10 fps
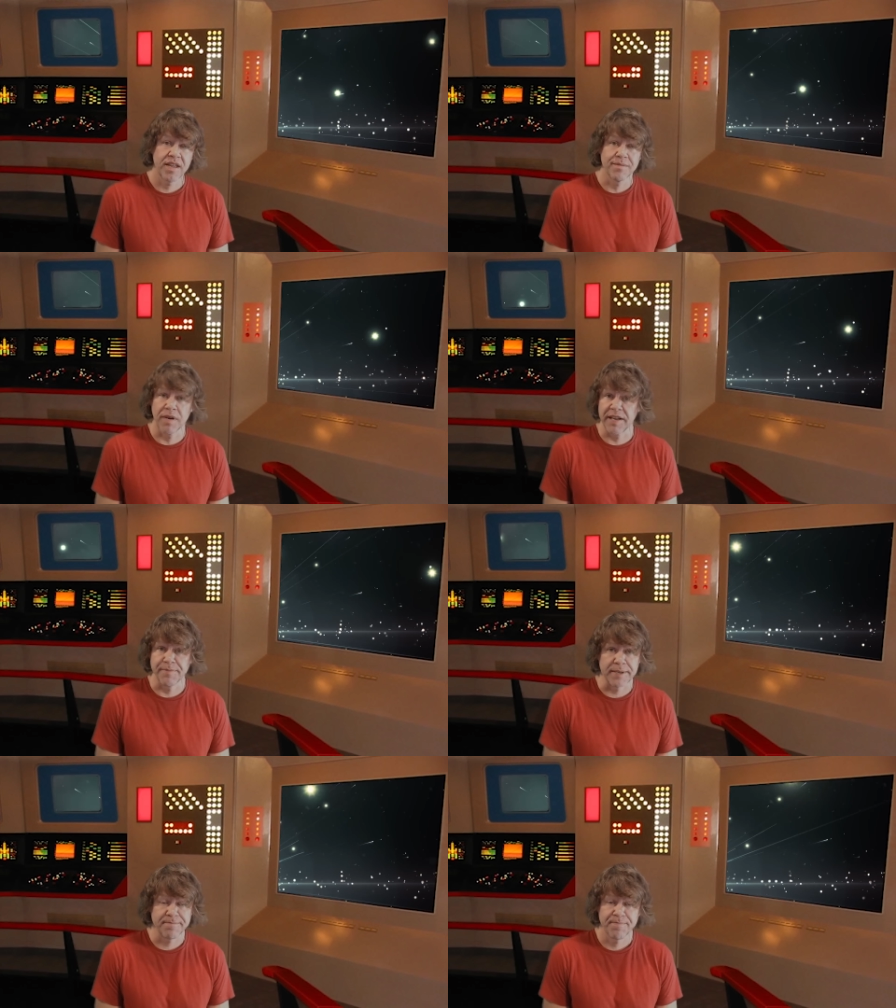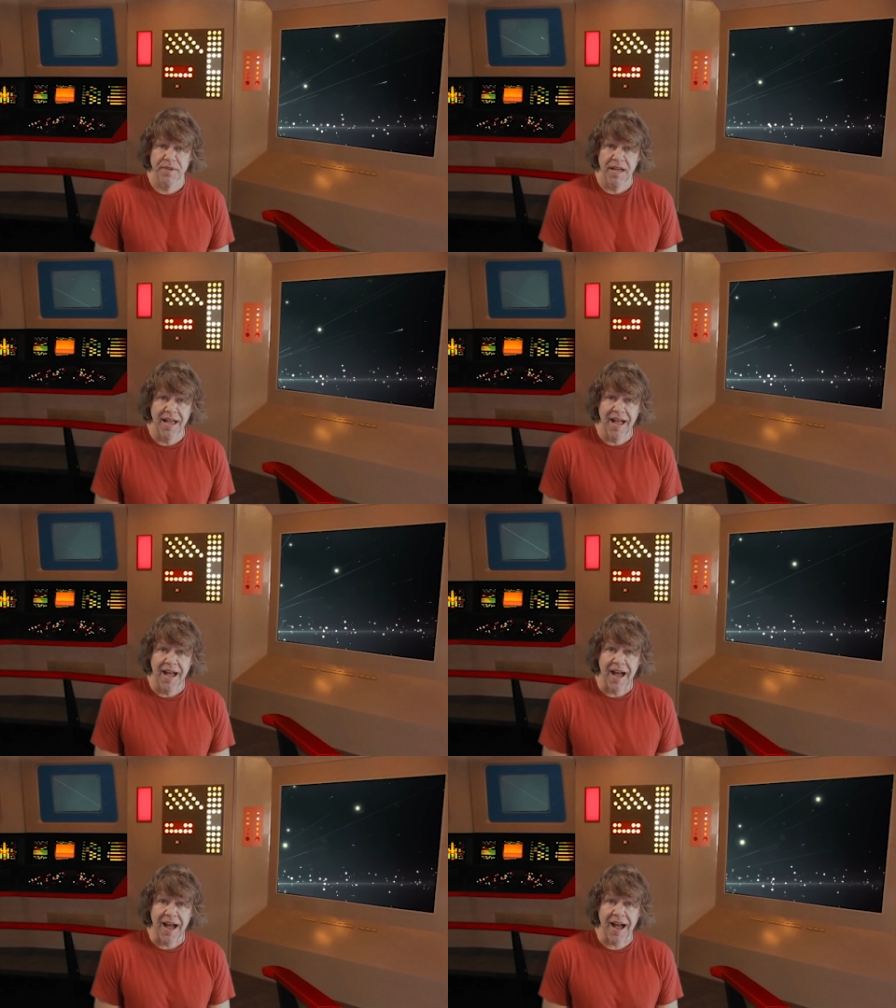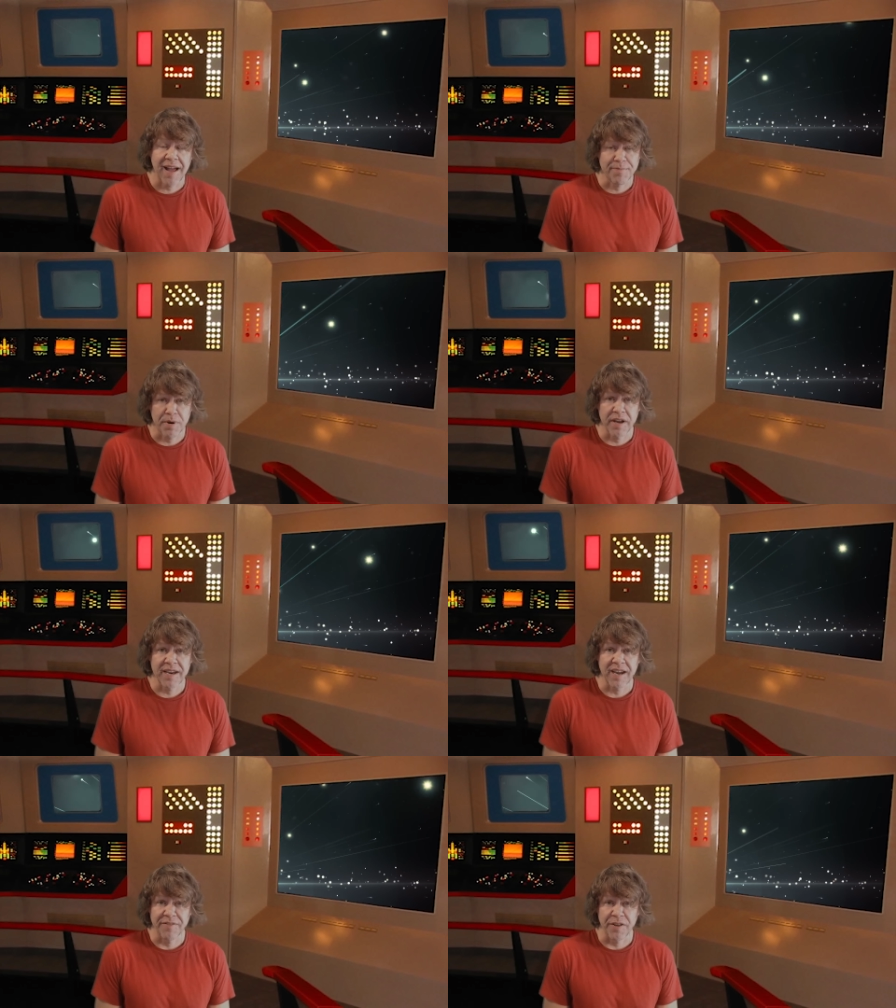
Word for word: Believe me, I have plenty of